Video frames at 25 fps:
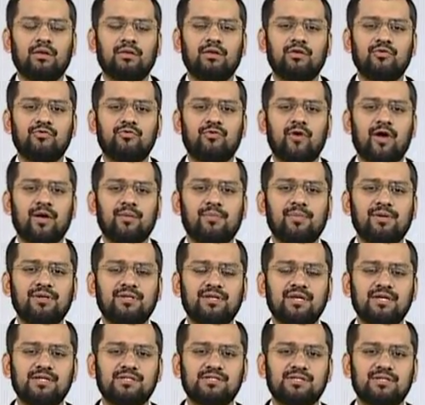This
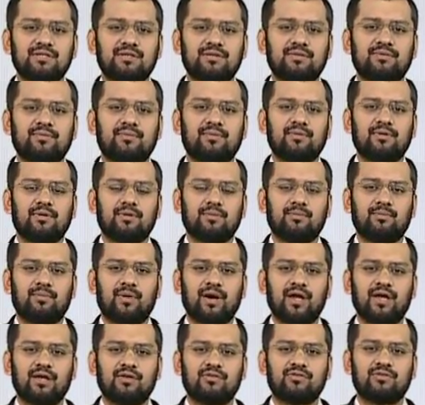fragmentation
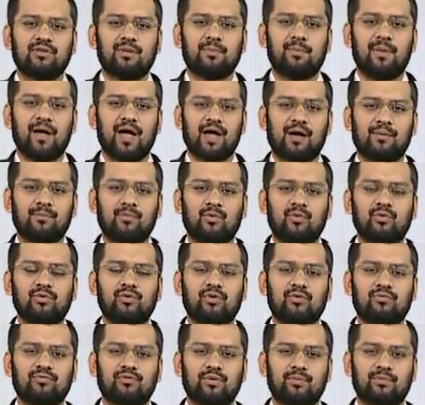breaks the
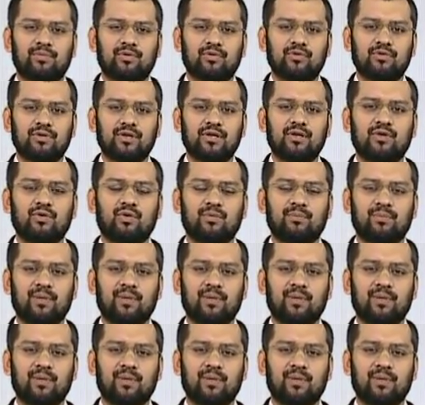backbone of the protein or